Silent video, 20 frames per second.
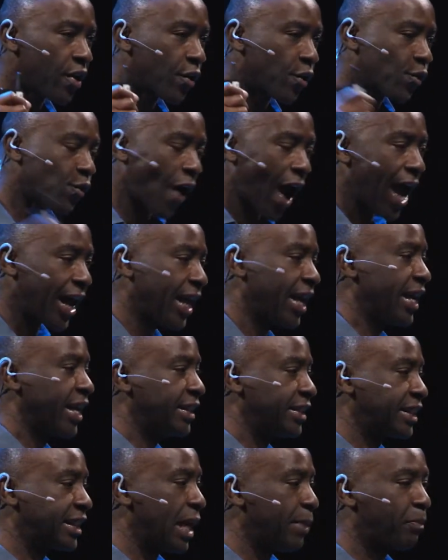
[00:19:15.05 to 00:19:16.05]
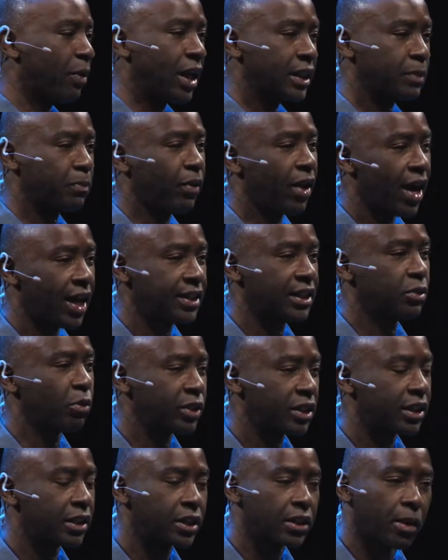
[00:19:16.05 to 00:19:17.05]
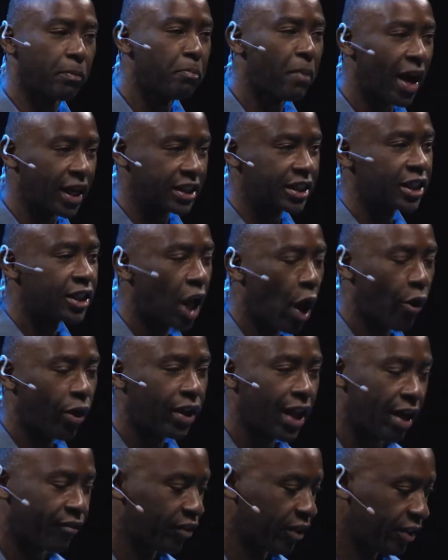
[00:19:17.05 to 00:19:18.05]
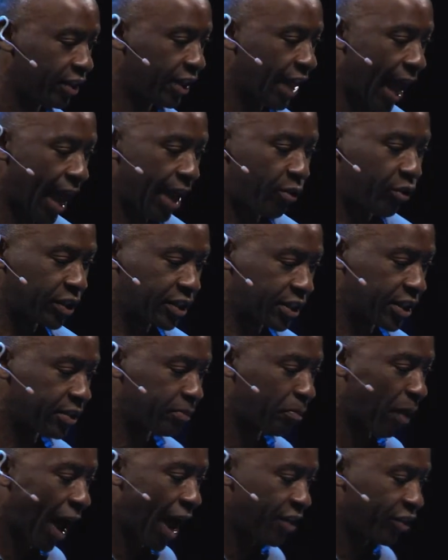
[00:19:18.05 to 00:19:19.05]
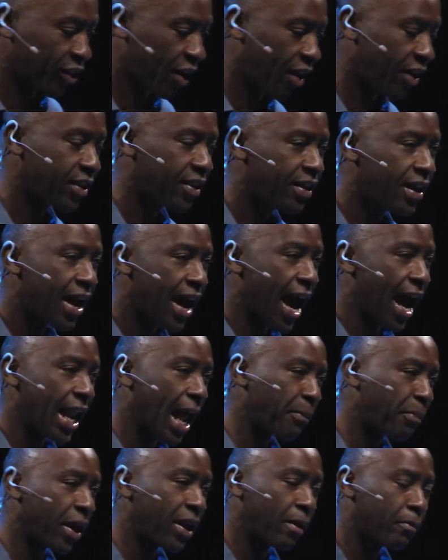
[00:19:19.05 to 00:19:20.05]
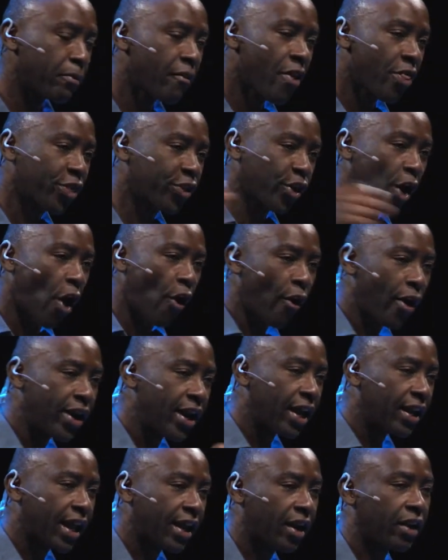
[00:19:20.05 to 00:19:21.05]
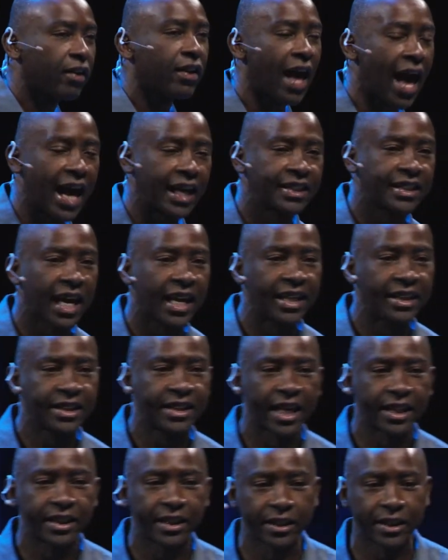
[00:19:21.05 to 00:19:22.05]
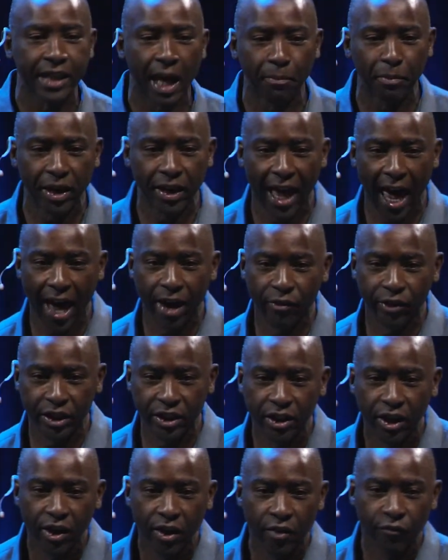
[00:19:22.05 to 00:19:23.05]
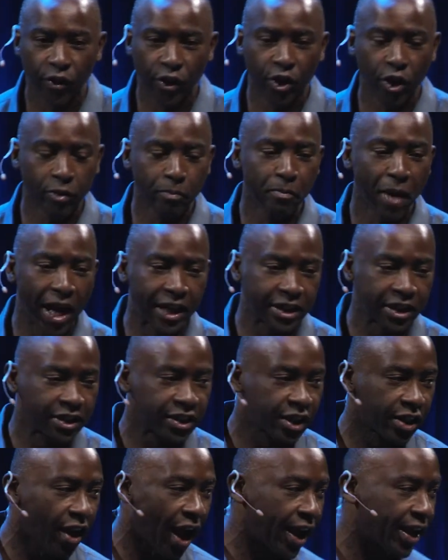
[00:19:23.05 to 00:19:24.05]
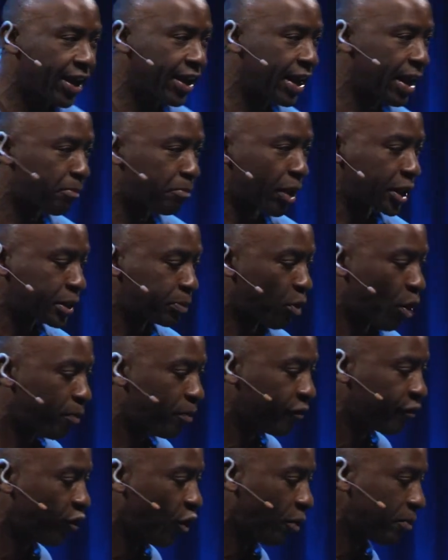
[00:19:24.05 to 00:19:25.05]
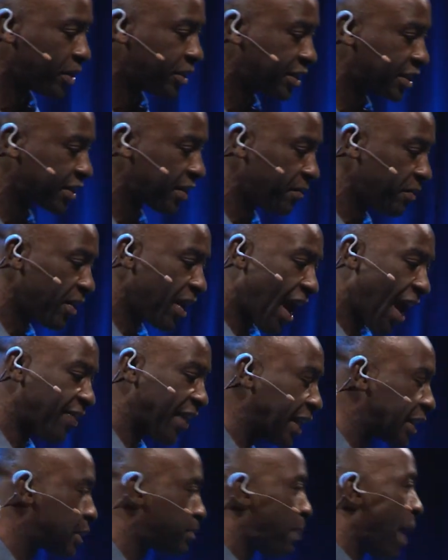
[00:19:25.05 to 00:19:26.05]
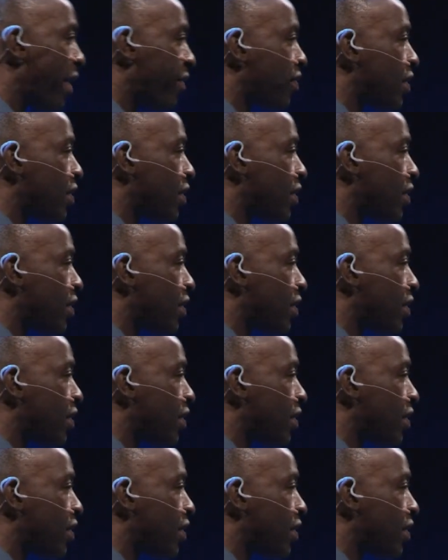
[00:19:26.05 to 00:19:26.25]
write it in C++, which is a much lower level language than Python, and I'm going to throw in a little x86 assembly language for good measure so that I can get much more performance. And they sped